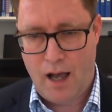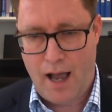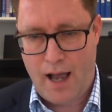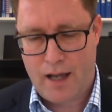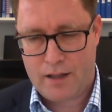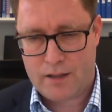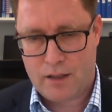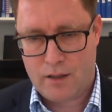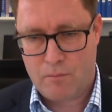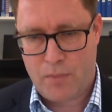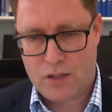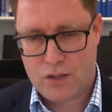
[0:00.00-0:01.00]
And
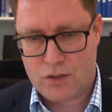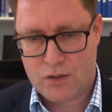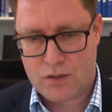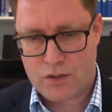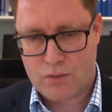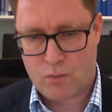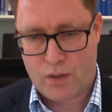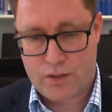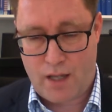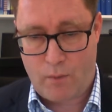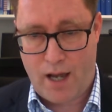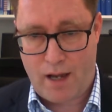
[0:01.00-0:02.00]
patients,
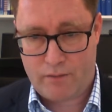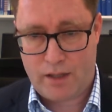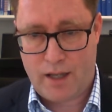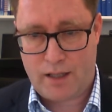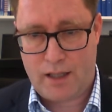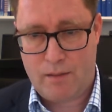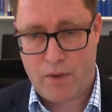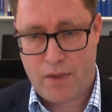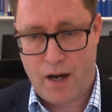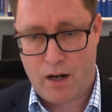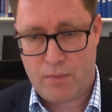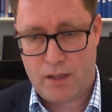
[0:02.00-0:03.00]
whilst they were having their
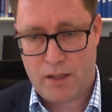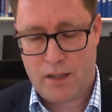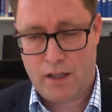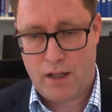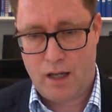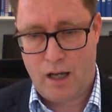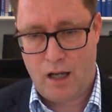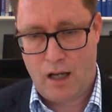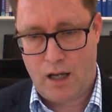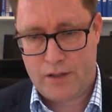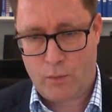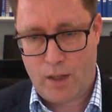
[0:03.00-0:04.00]
chemotherapy,
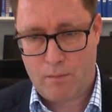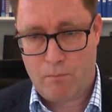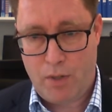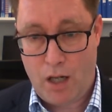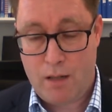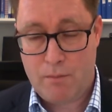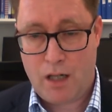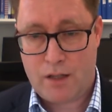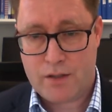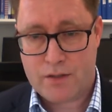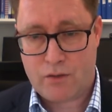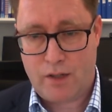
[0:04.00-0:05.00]
underwent
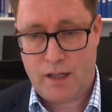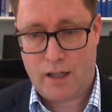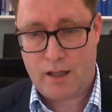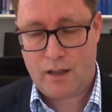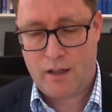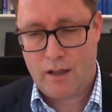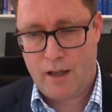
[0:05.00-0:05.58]
biomarker screening.